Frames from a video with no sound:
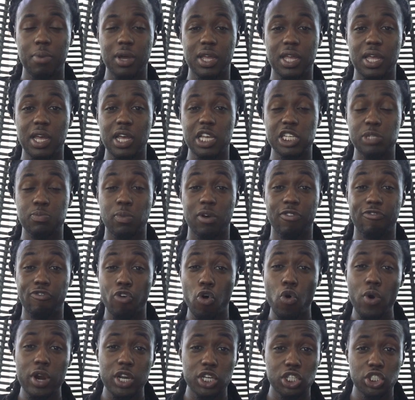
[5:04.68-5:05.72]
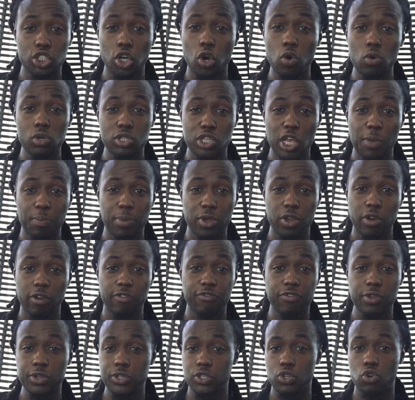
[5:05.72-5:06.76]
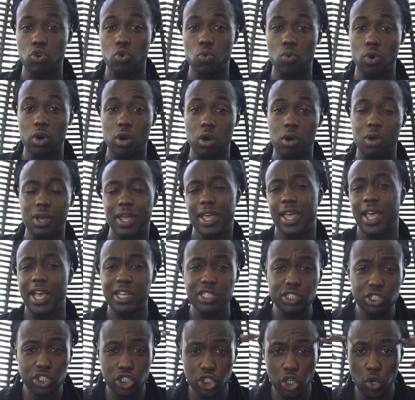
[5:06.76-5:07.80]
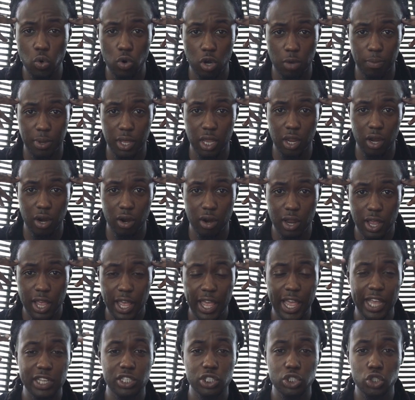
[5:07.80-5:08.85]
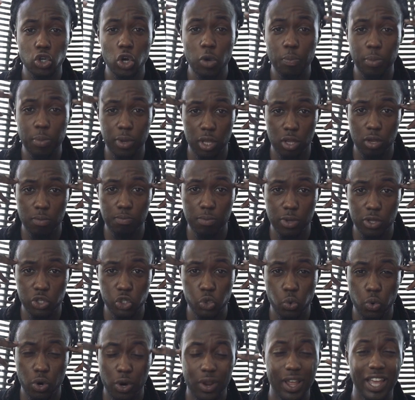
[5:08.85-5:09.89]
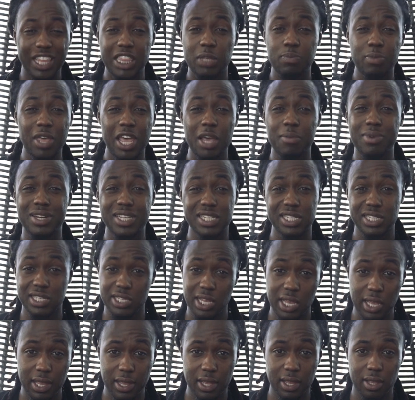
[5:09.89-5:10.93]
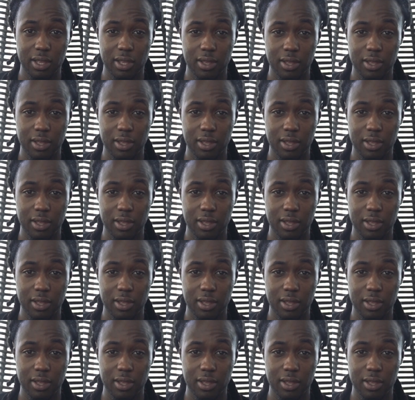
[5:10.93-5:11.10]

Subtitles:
because before it shows up in your physical world, it has to show up here. It has to show up in your mental world. You have to be able to see it.